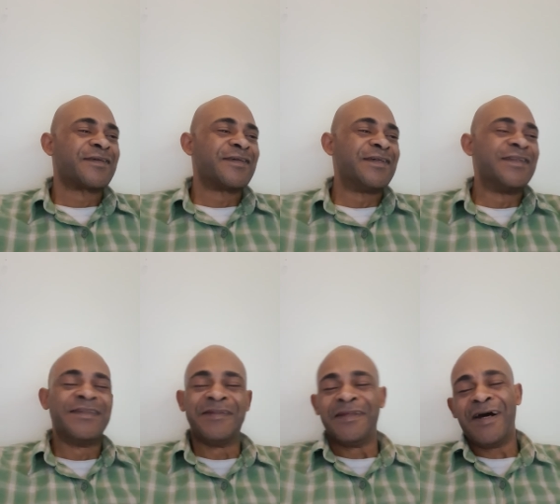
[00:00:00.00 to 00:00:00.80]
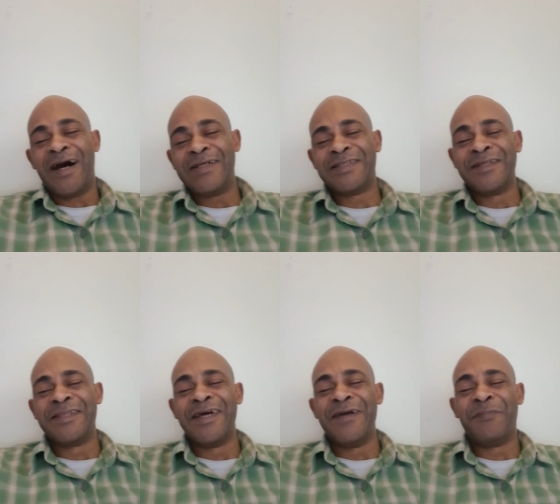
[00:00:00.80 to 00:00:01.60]
and as the
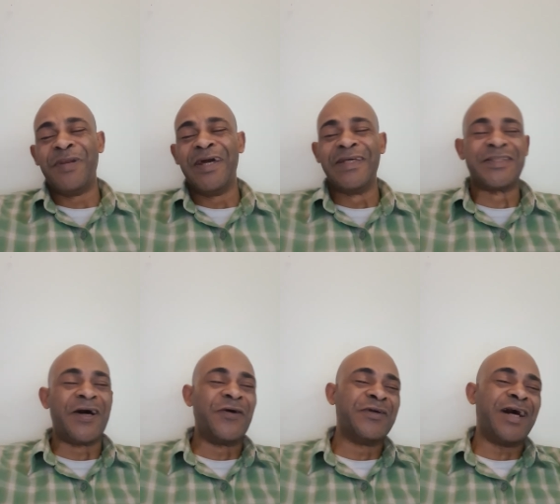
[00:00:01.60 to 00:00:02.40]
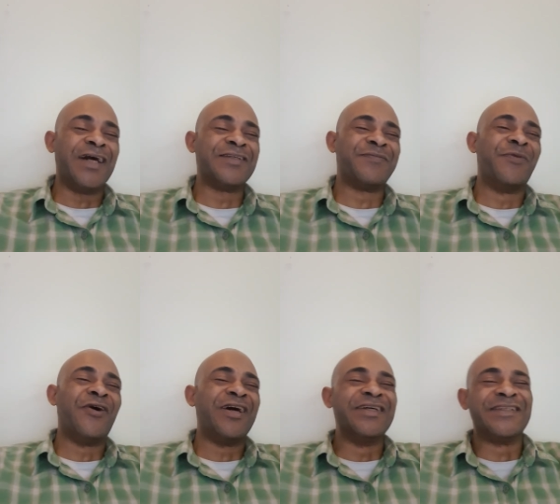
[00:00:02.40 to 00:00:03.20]
day plays out, as
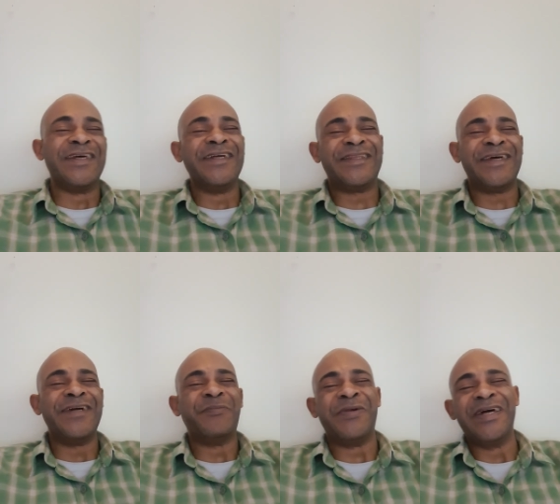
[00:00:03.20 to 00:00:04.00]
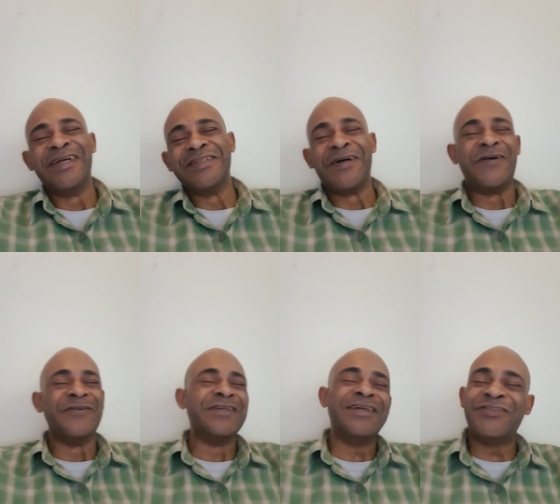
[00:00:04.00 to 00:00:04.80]
more as their take plays
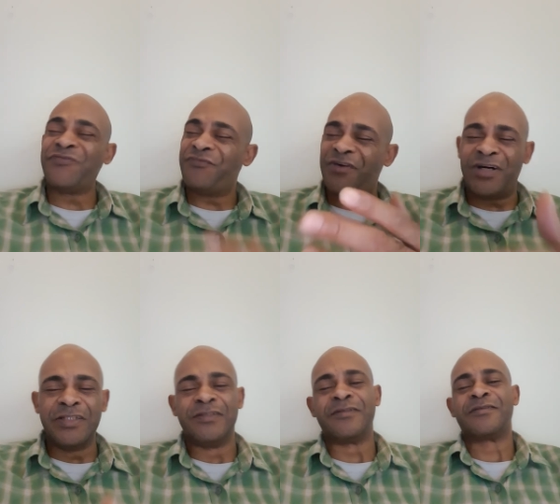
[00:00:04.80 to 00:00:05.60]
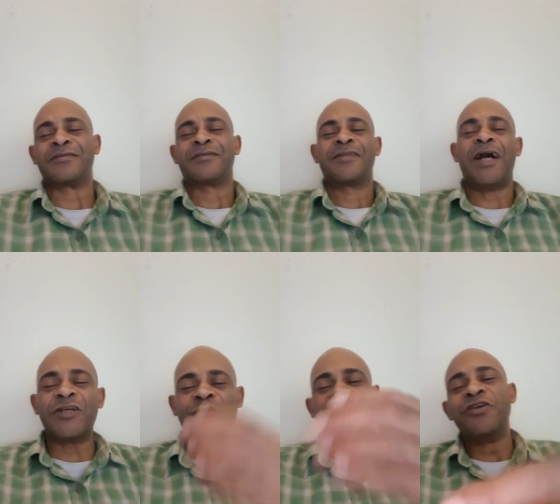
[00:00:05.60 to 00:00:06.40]
out, it's fun.
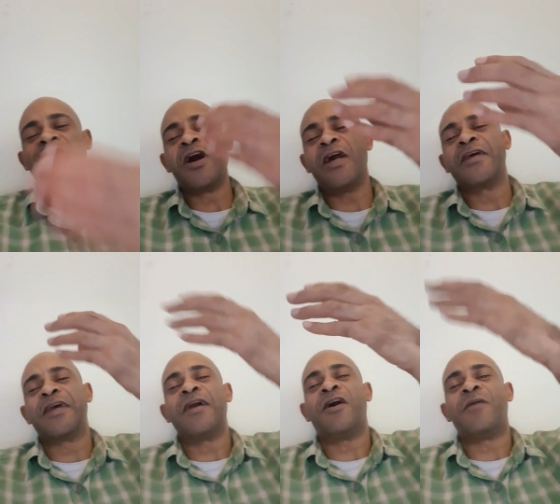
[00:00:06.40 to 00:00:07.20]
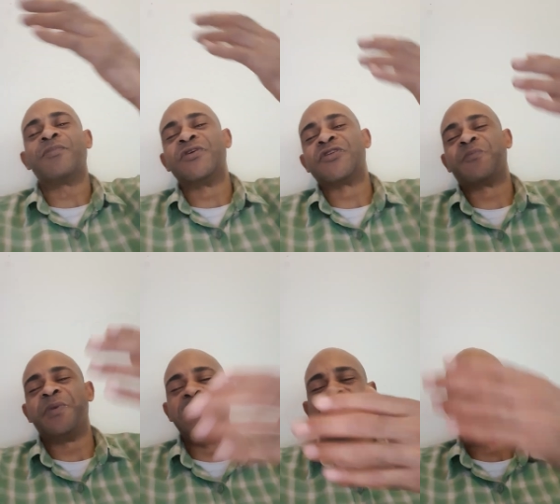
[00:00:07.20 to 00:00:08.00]
That's why you gotta get up to
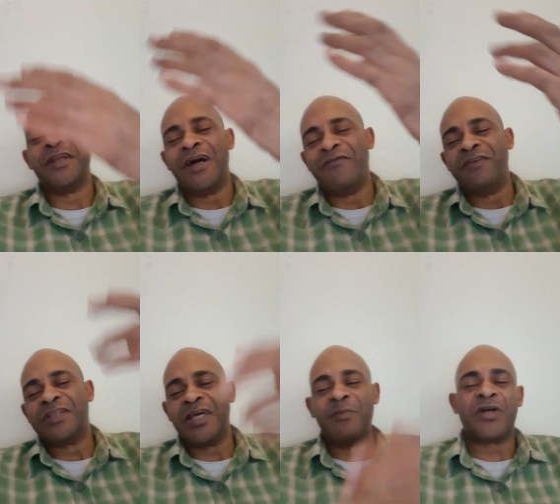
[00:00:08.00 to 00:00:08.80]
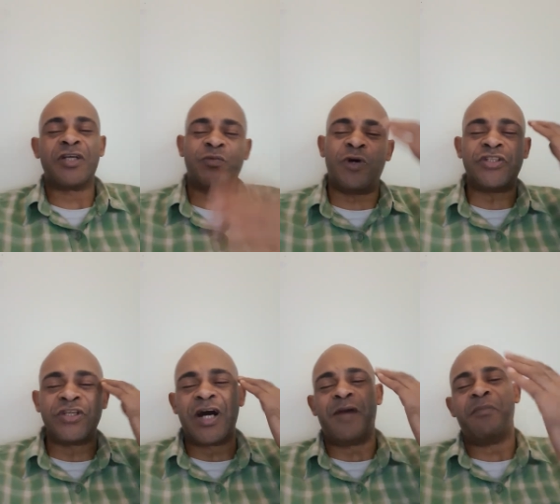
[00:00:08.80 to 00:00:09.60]
speed on everything. Because once you
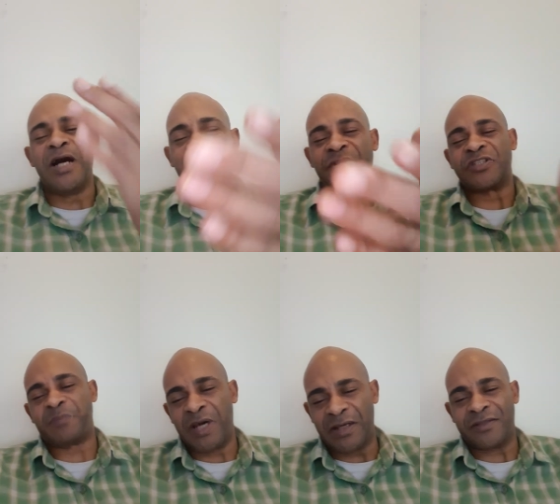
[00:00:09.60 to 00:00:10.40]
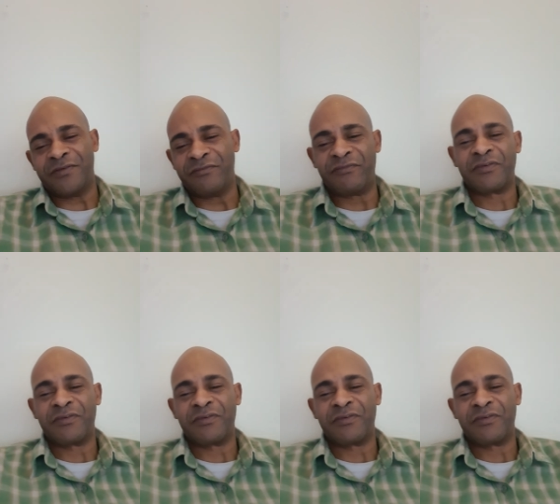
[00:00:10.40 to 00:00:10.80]
got my perspective,